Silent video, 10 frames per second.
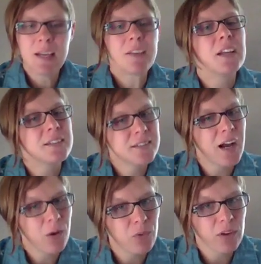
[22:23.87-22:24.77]
that it's
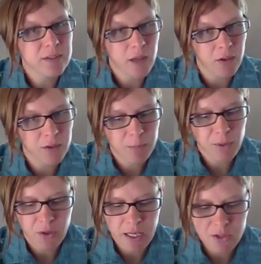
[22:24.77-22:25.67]
not really solid
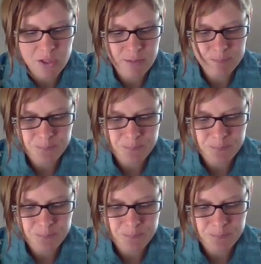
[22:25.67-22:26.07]
communication.